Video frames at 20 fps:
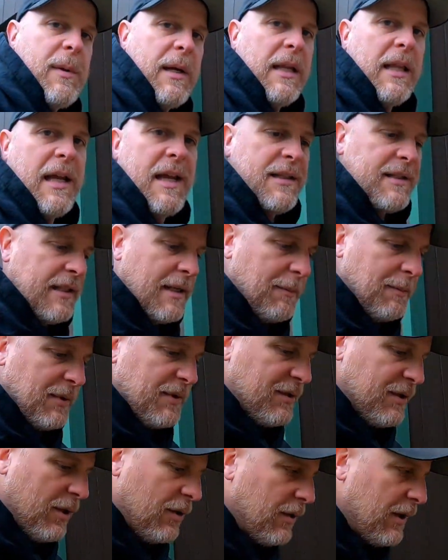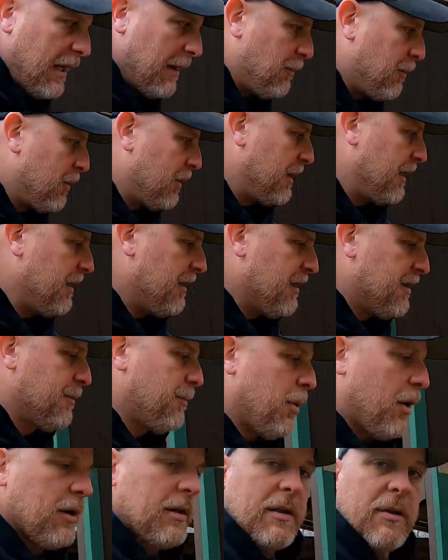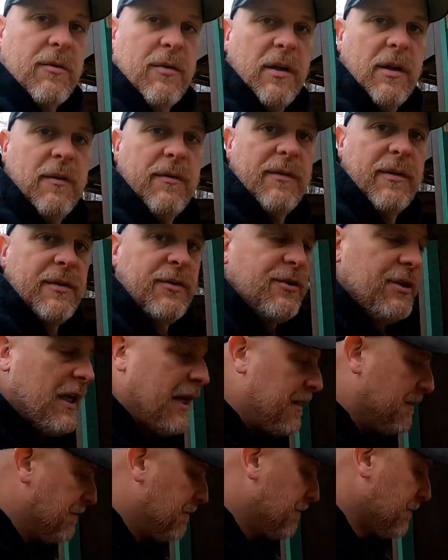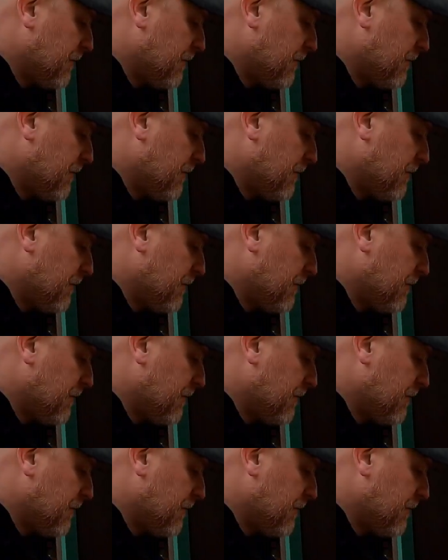my last episode, I put in this park grill for Jen.